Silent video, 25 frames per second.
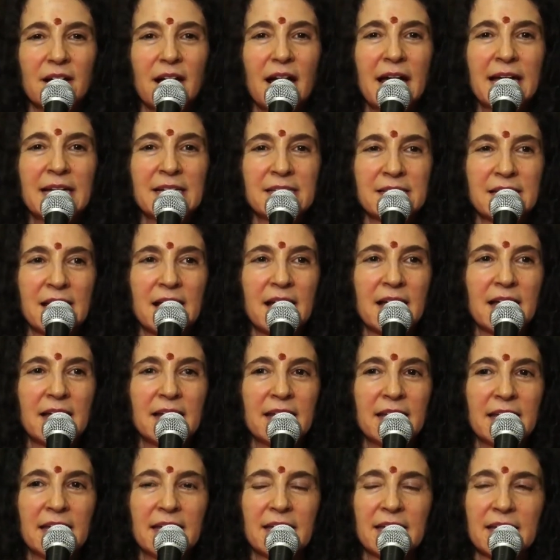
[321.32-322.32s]

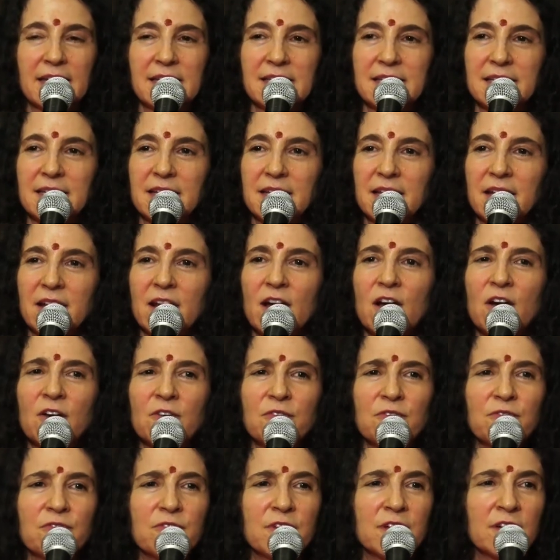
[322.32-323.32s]
anxiety kicks in, our
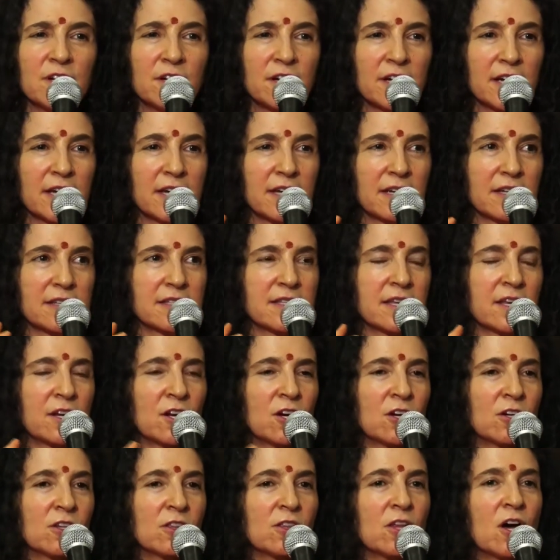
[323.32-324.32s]
fear kicks in,
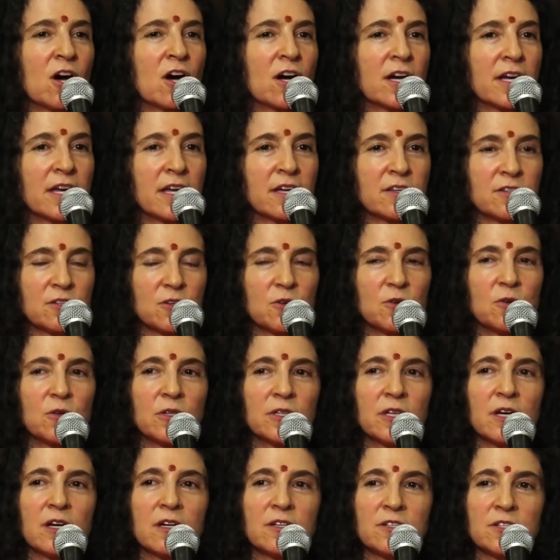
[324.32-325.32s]
our longing to
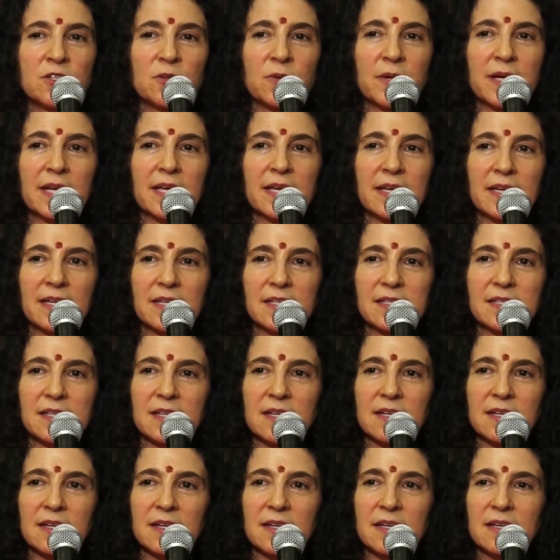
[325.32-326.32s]
hold on to it kicks
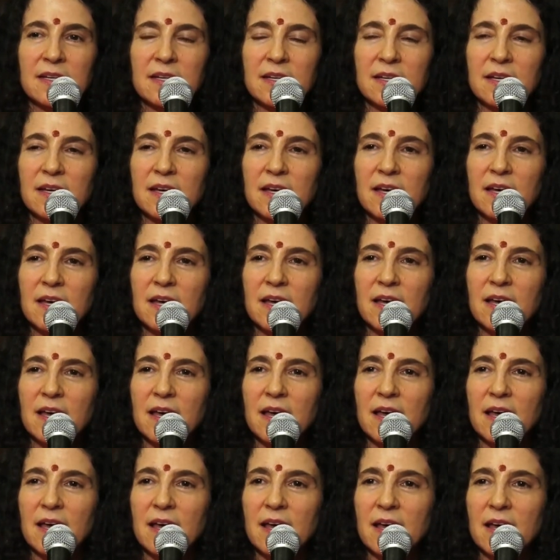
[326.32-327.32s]
in.
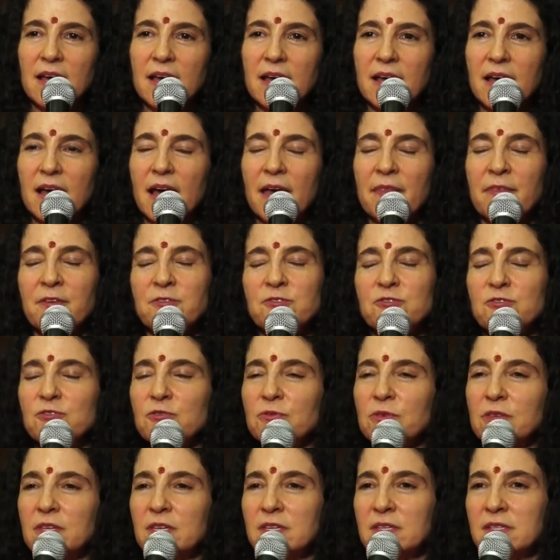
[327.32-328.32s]
And the
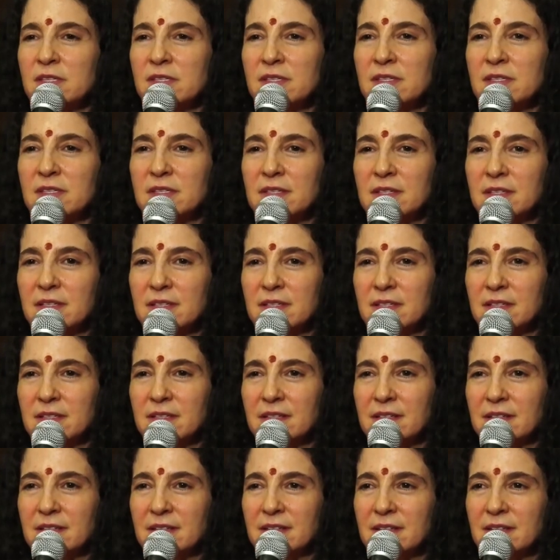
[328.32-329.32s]
truth is,
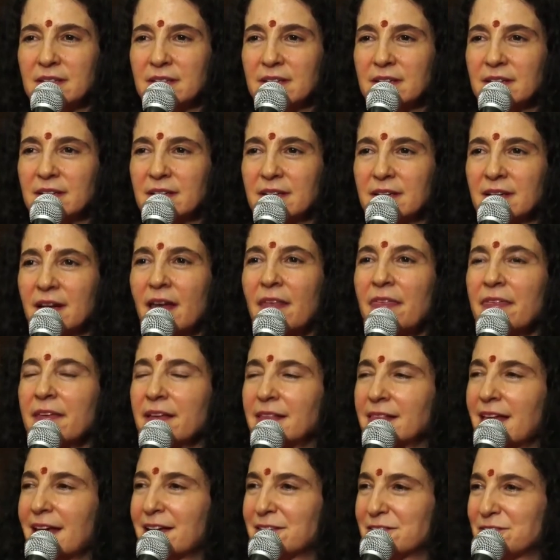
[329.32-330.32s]

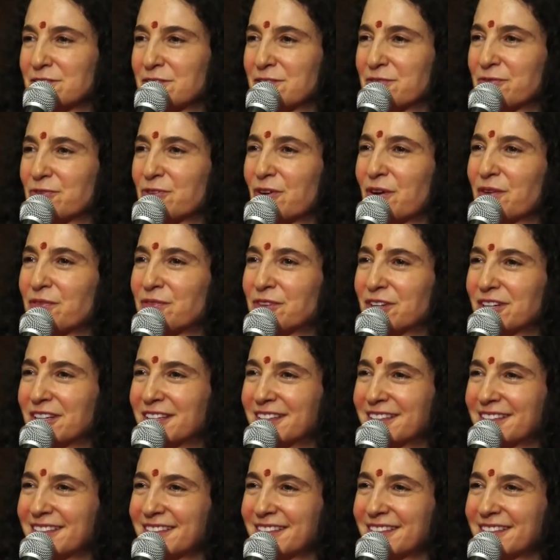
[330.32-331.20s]
nothing lasts forever.